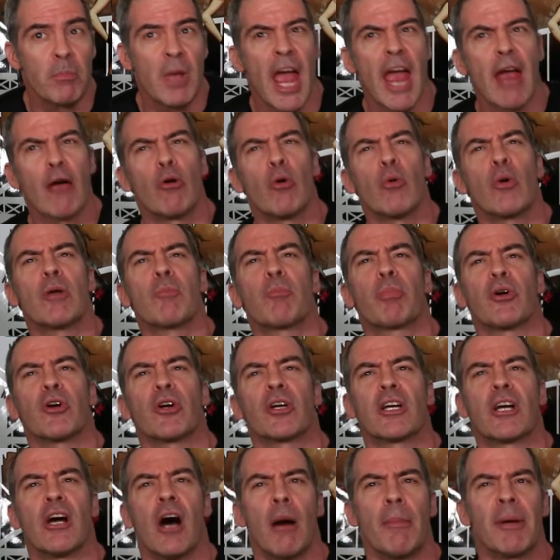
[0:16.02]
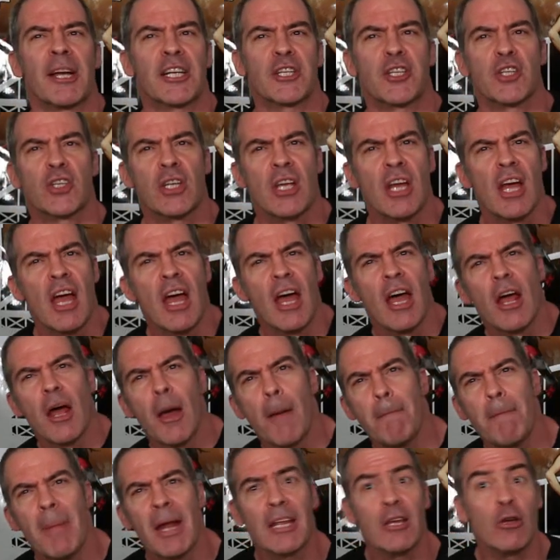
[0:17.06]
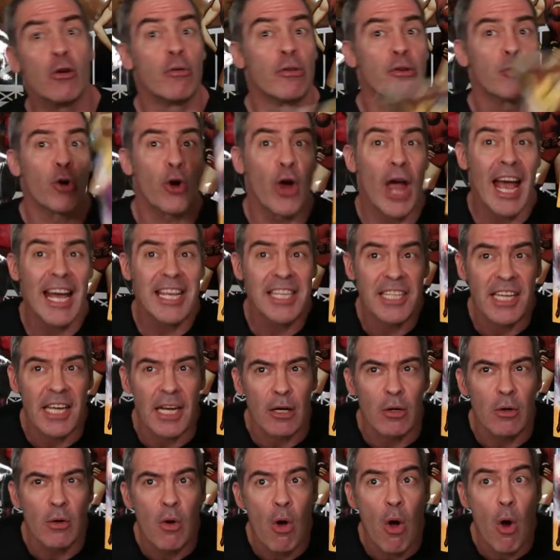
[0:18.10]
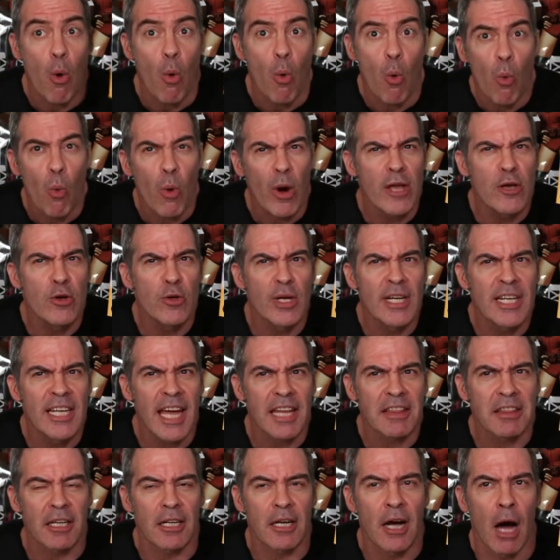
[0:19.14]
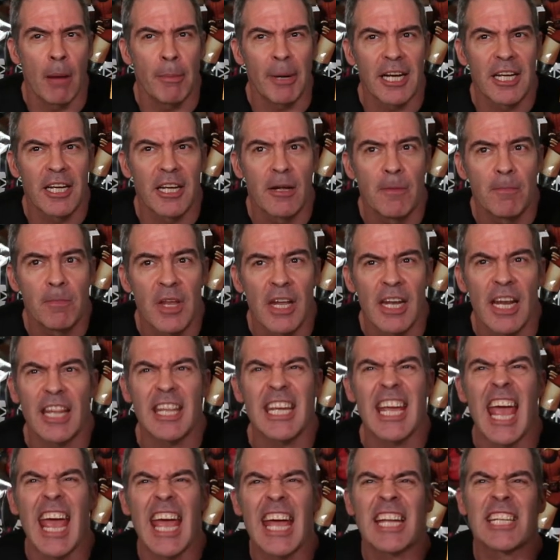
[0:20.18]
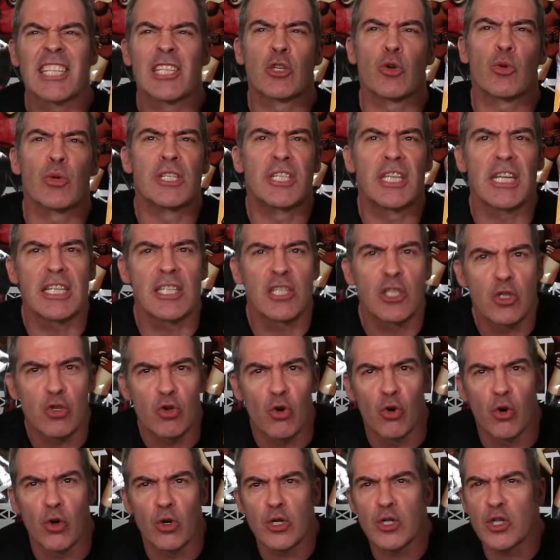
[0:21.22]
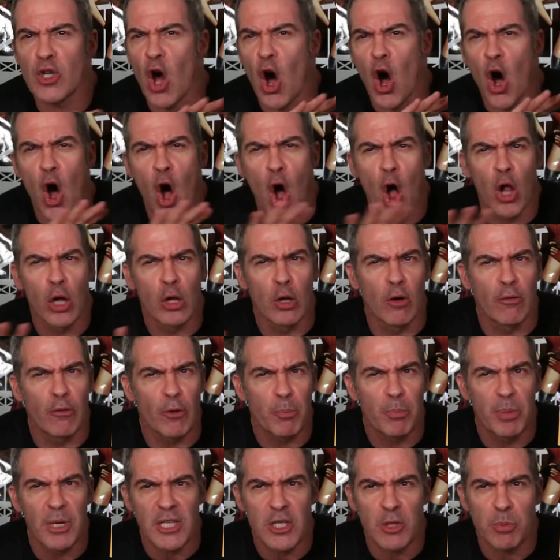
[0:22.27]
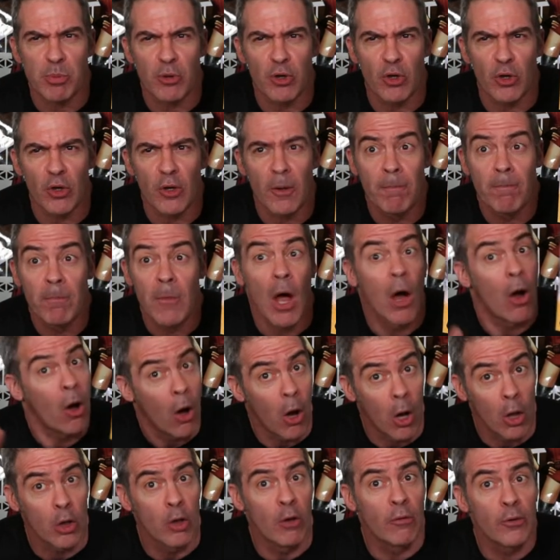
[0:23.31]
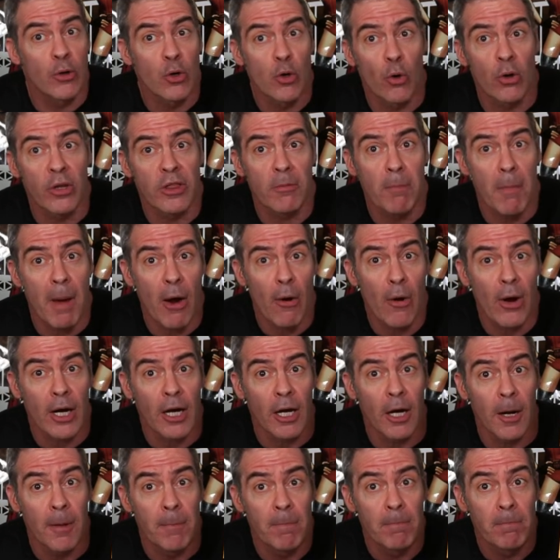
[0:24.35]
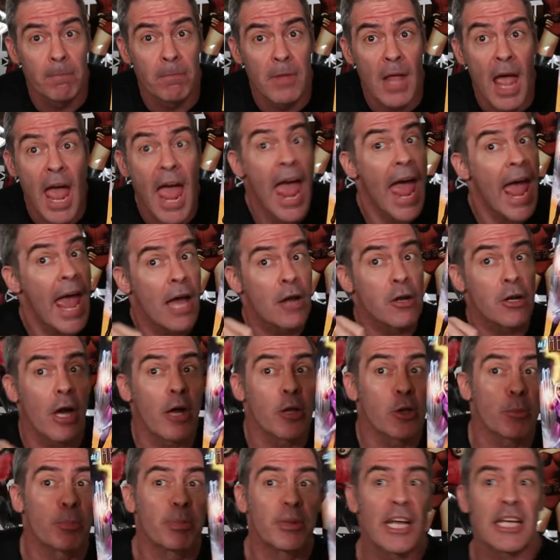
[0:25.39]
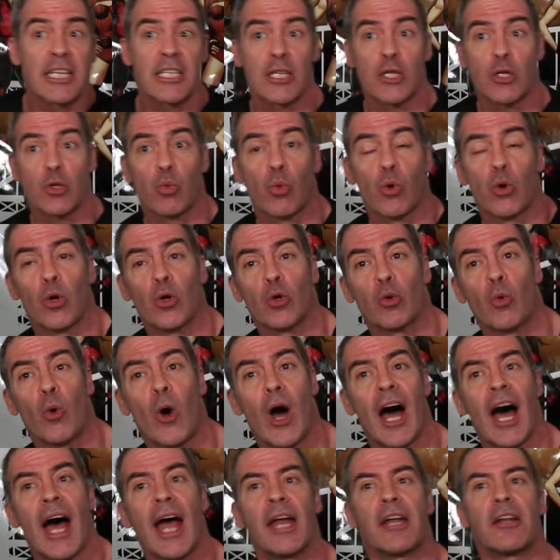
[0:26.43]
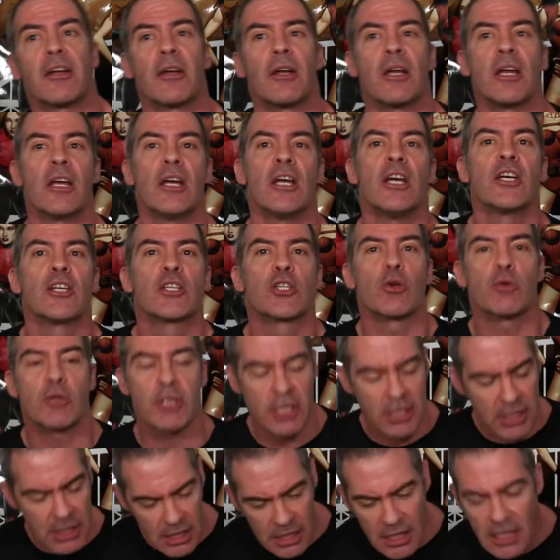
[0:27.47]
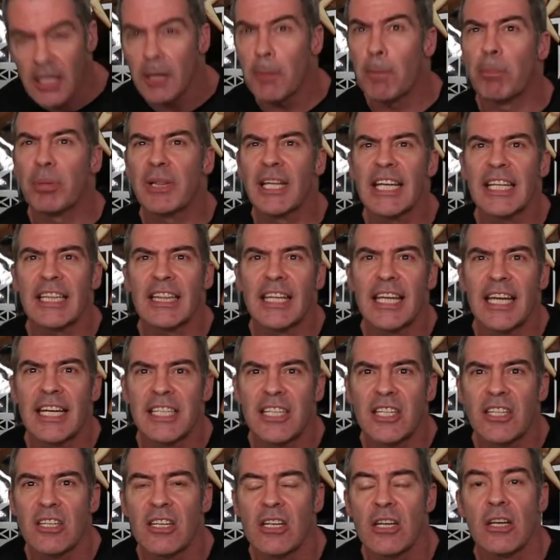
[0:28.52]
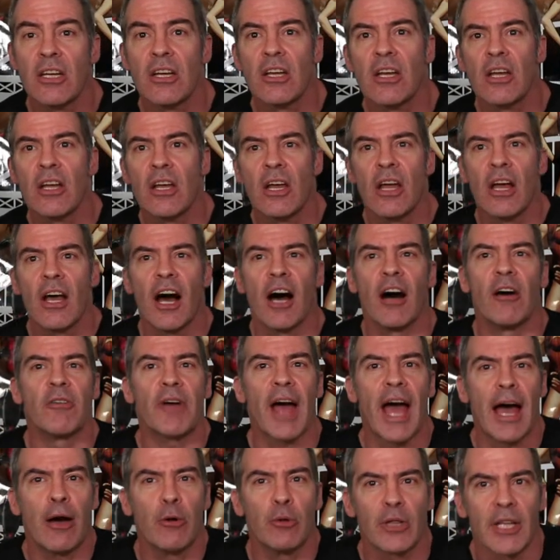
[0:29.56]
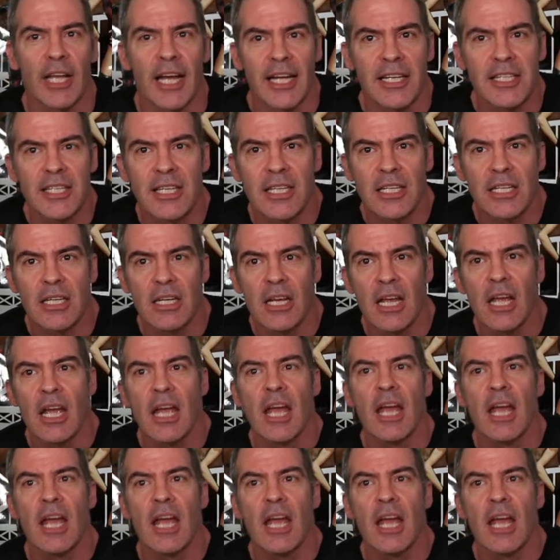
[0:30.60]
Heroineburgh Comics. Many of you are asking where you can get the comic. Now the answer is in stores all over Pittsburgh, all over North America, and other places worldwide. So to see the complete list of outlets,